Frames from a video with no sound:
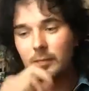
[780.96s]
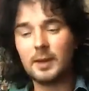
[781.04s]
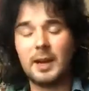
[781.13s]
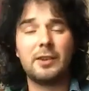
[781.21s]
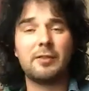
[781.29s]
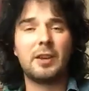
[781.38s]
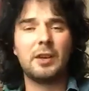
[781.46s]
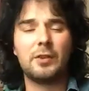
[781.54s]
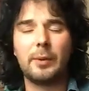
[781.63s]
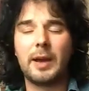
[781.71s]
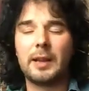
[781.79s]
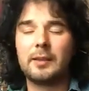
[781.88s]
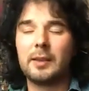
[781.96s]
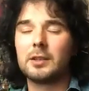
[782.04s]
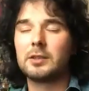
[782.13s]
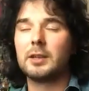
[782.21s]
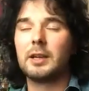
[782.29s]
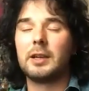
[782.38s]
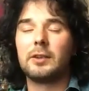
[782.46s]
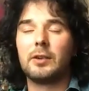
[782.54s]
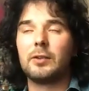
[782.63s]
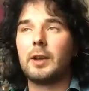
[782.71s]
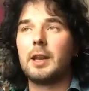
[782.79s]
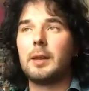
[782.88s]
I don't really do ads, actually. I don't
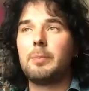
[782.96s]
do any